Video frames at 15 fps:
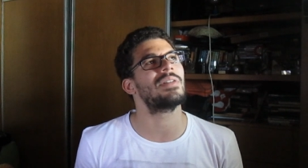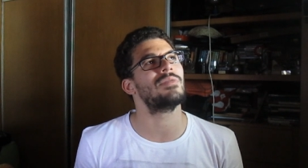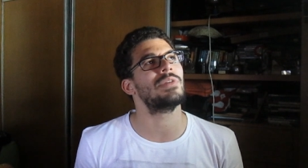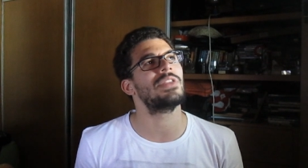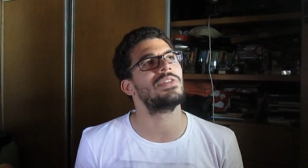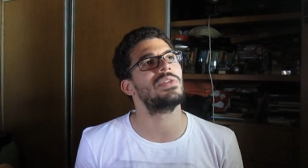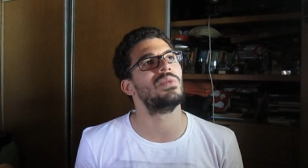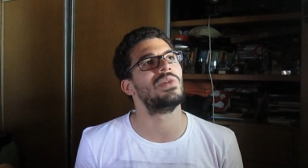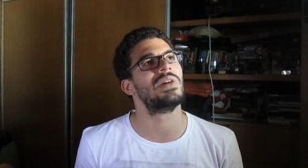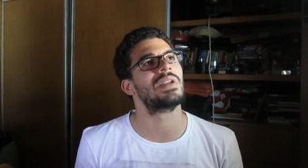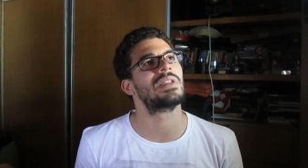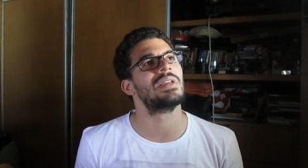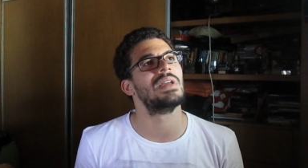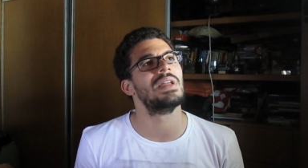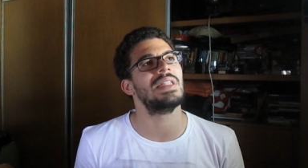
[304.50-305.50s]
what's the
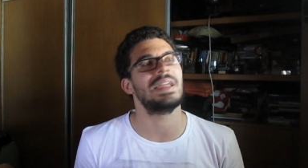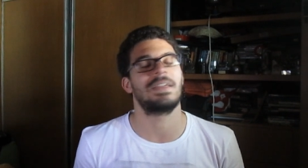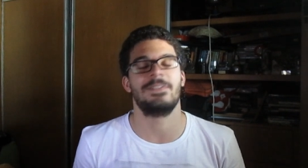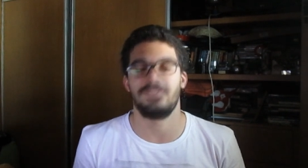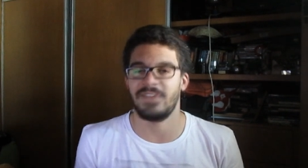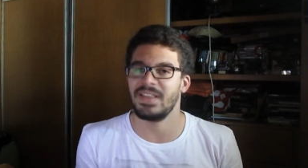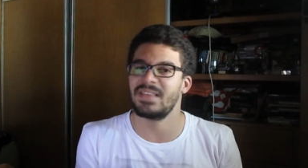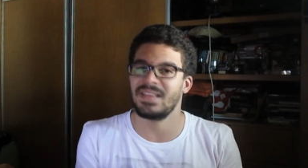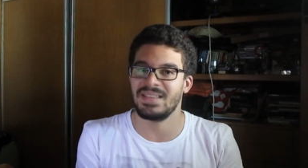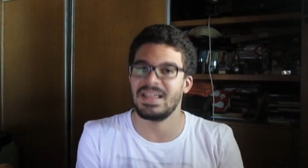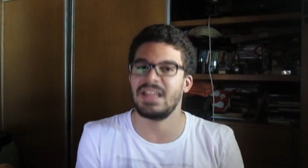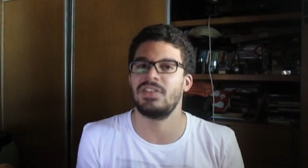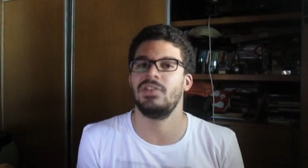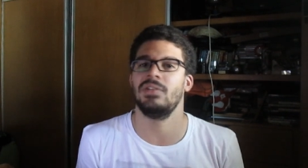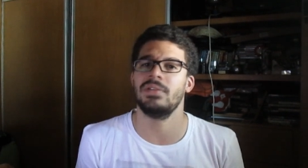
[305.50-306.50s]
word, like fit in
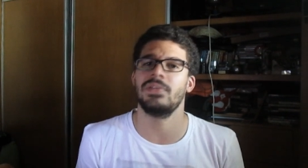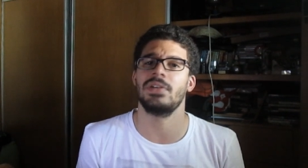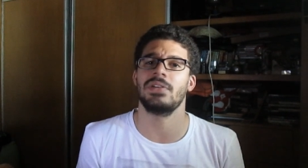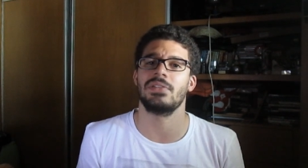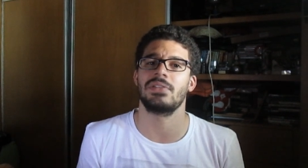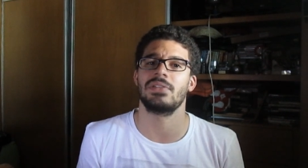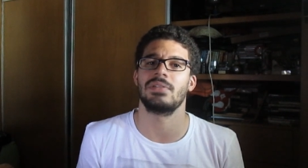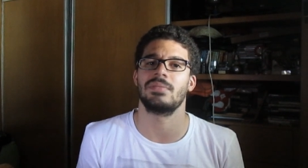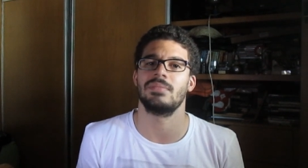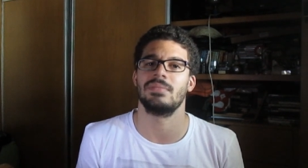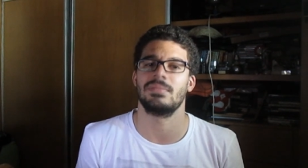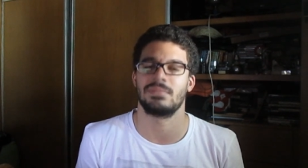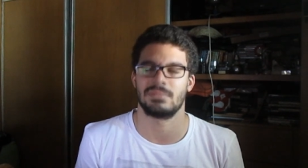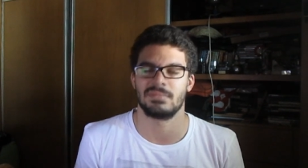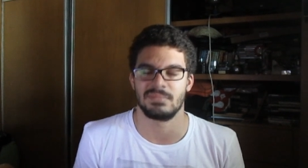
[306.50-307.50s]
that universe.
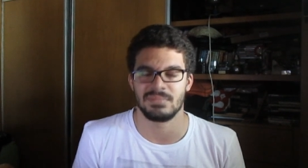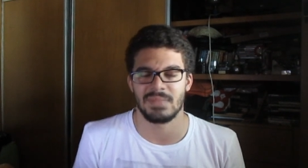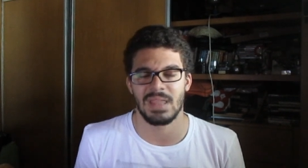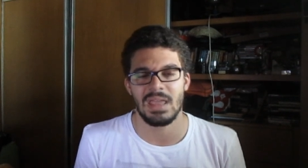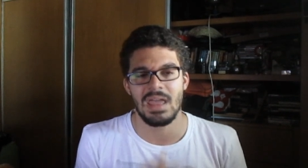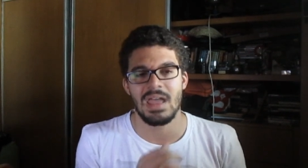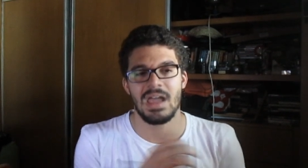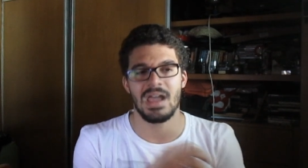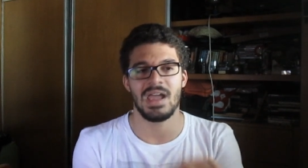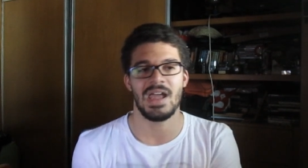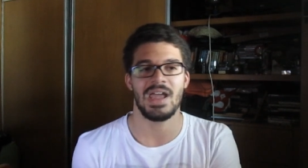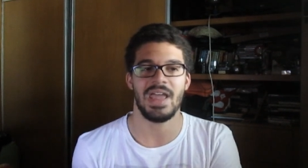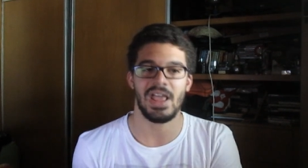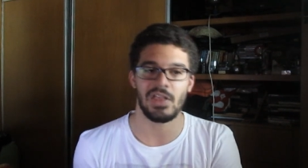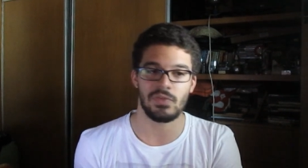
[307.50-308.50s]

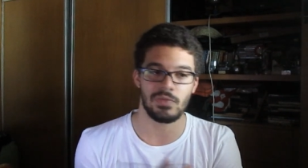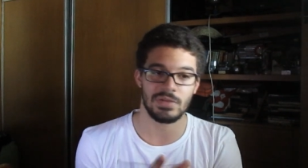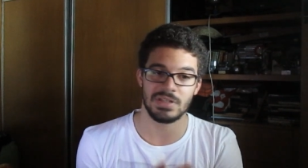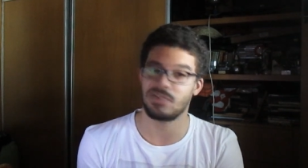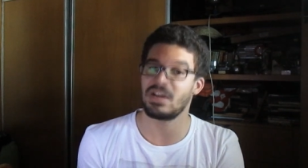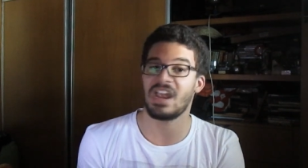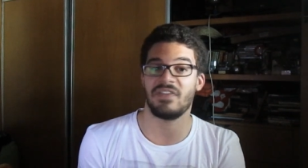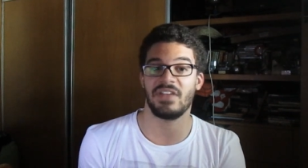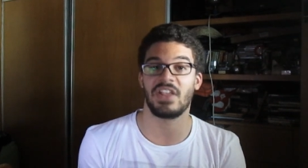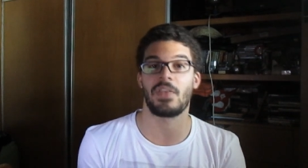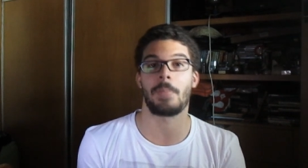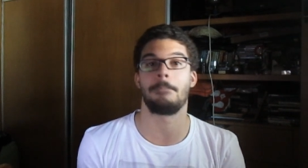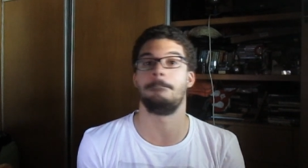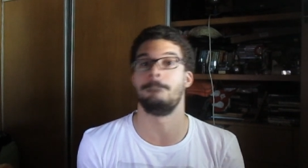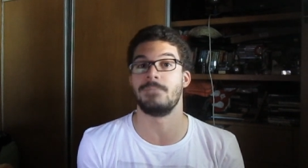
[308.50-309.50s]
As for the
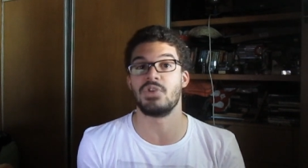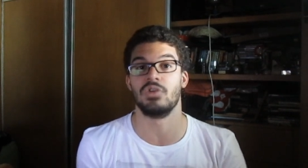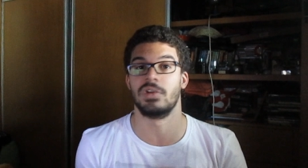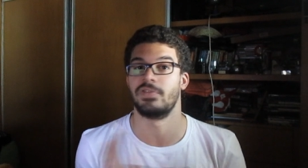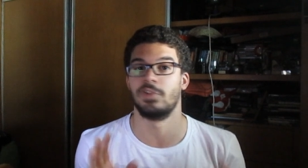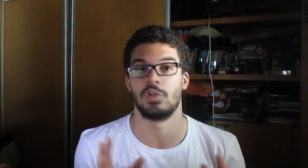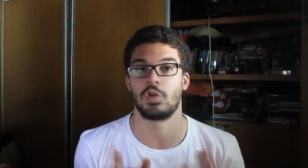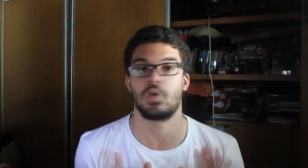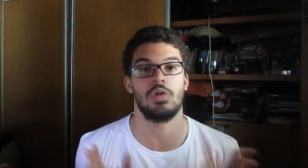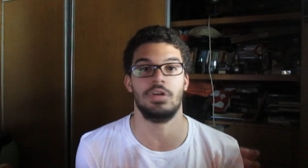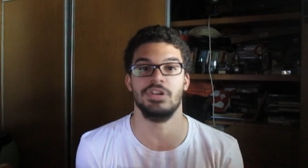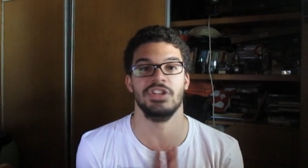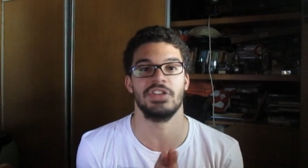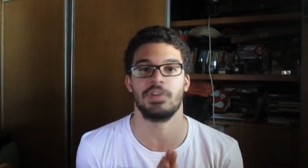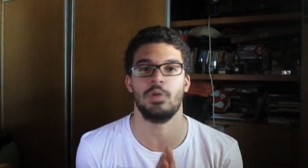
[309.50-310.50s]
graphics, beautiful,
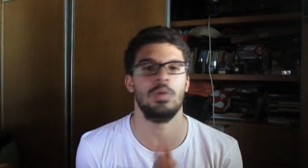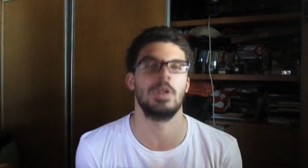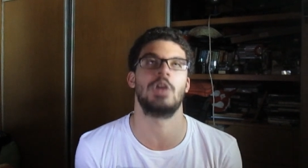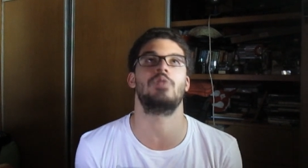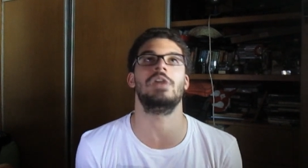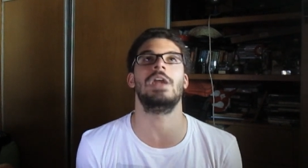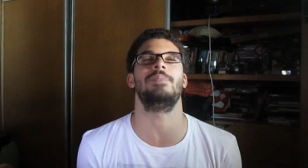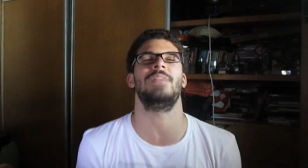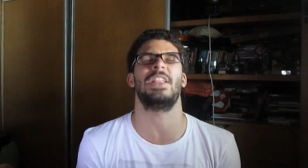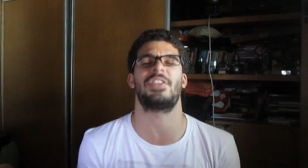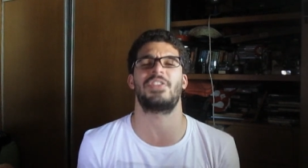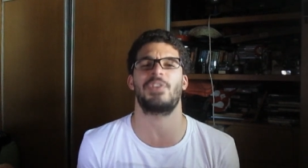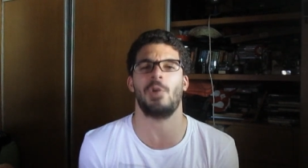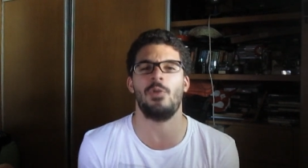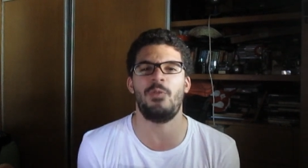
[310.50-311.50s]
gorgeous, holy crap,
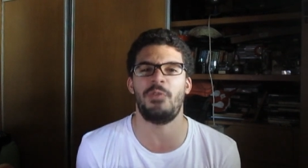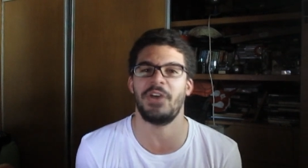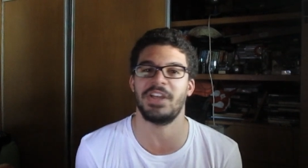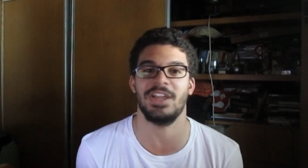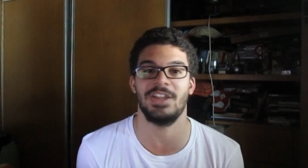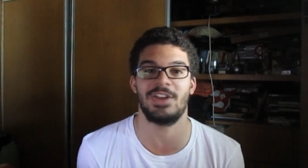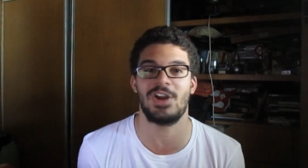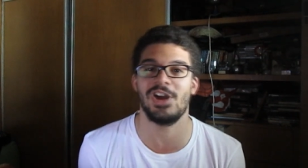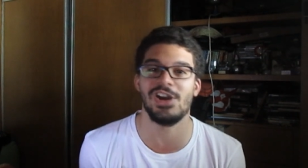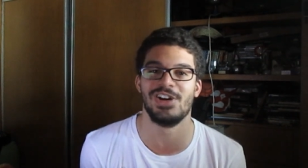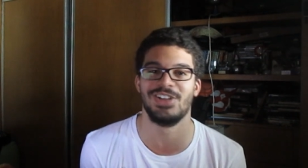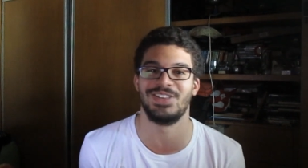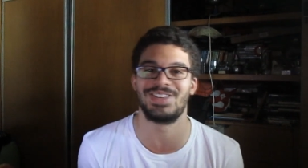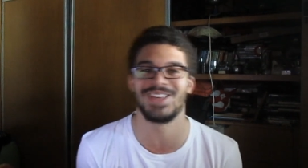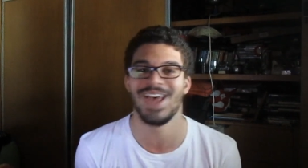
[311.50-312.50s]
that's so fucking
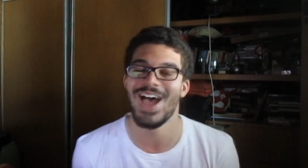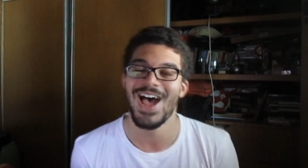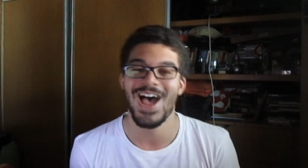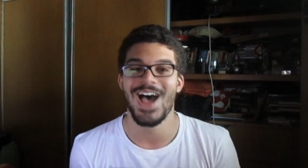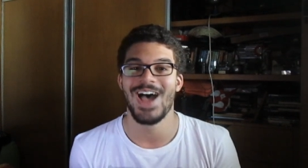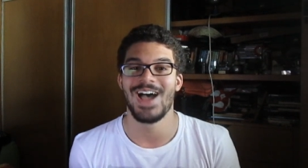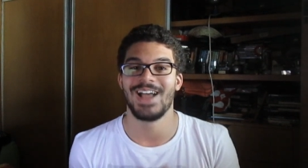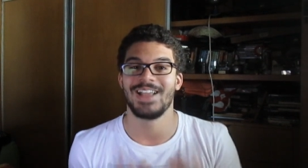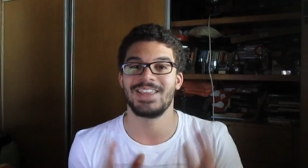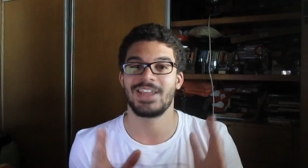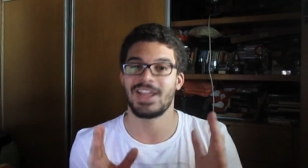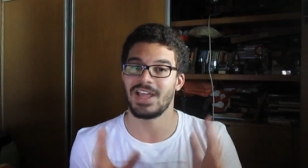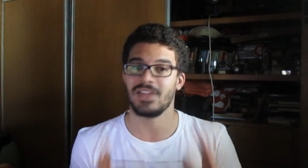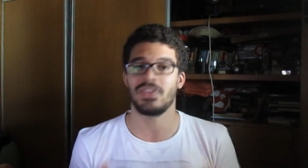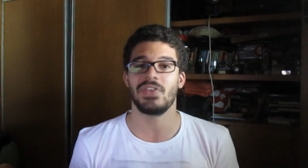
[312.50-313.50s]
good.
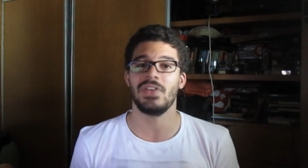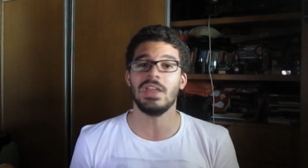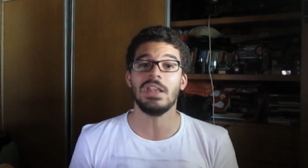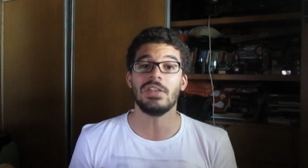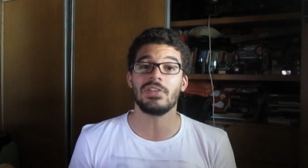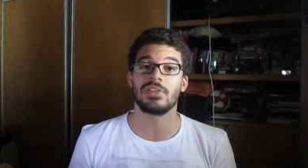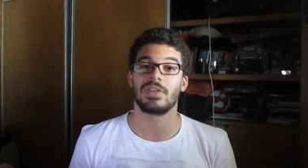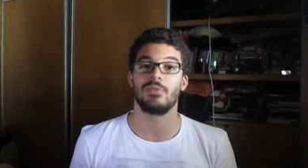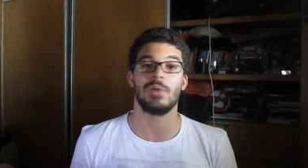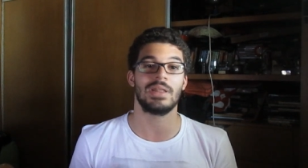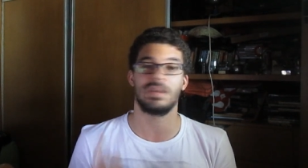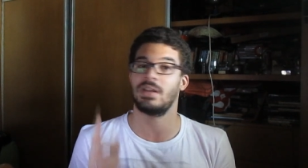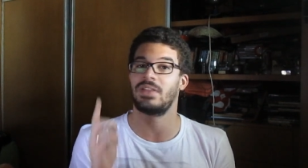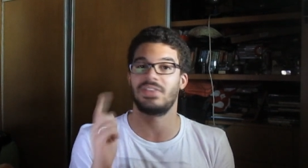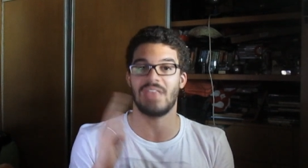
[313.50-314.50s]
The cutscenes,
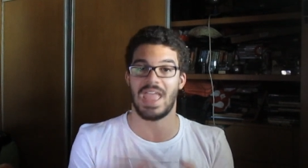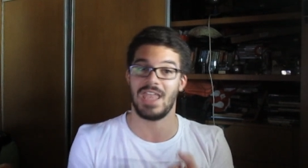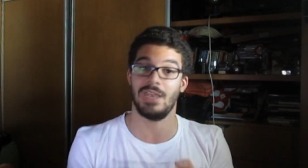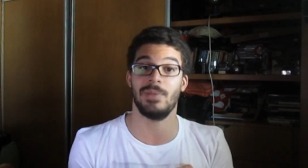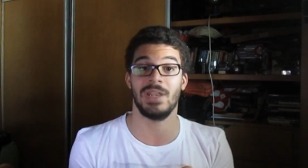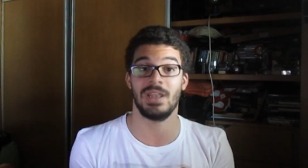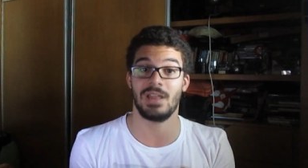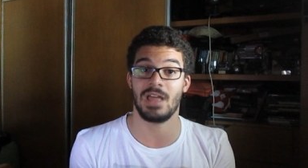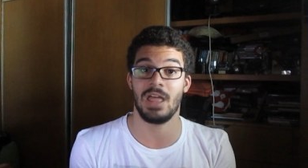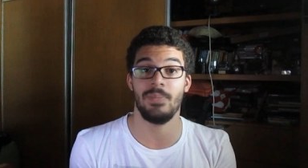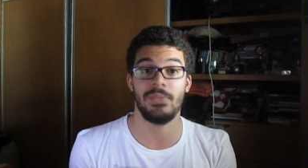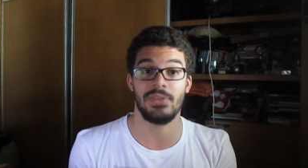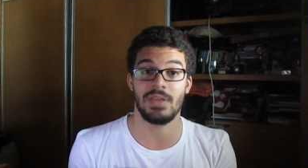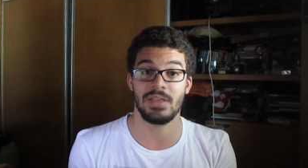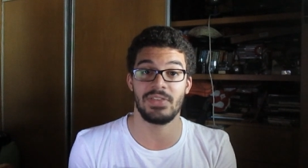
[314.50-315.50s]
whether it's animated
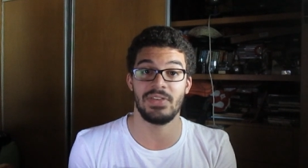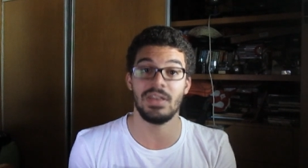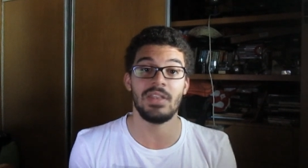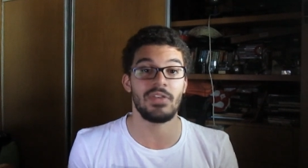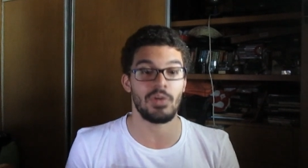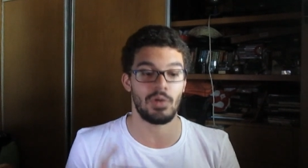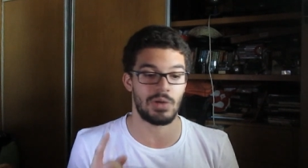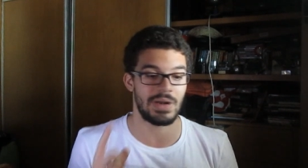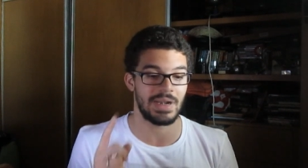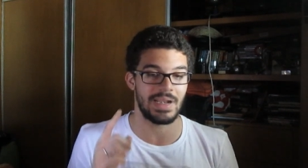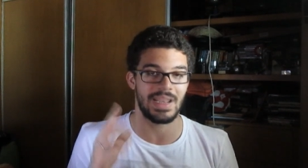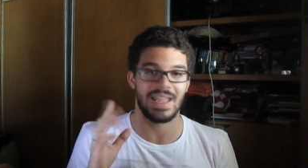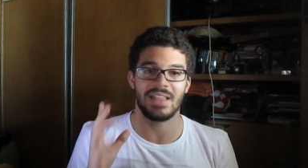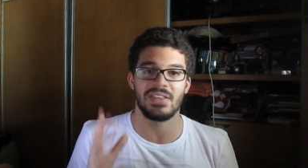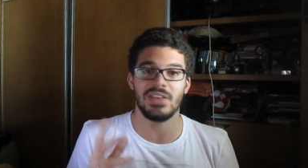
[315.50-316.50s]
cutscenes or
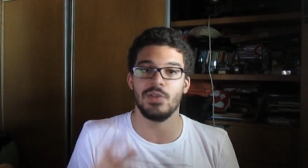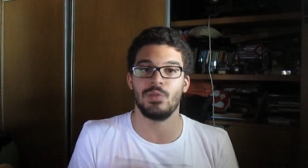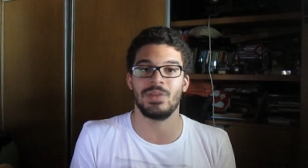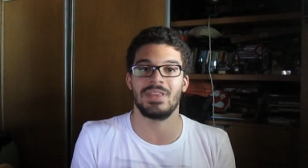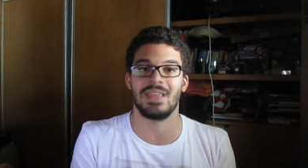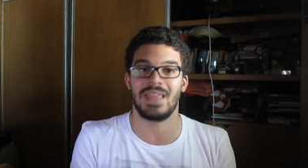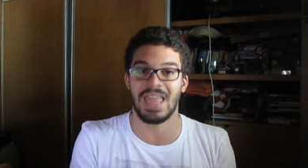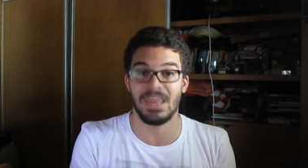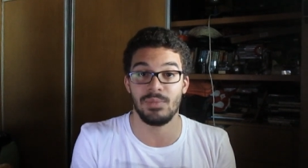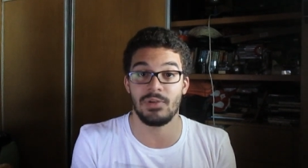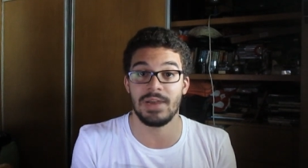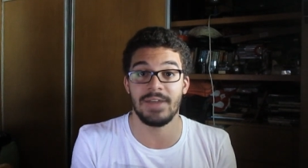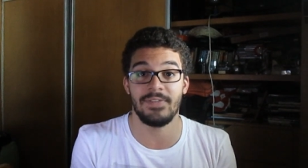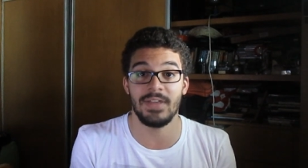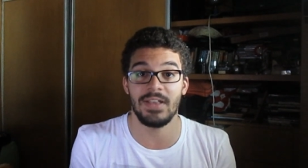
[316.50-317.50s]
a cutscene with the game
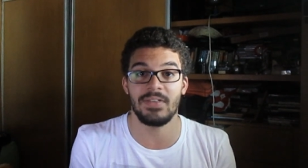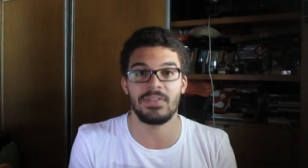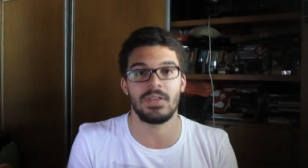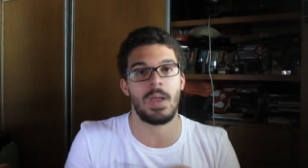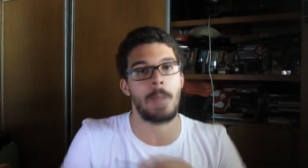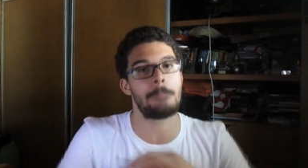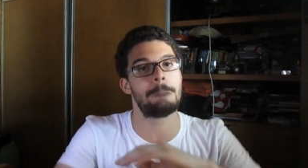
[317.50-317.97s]
graphics,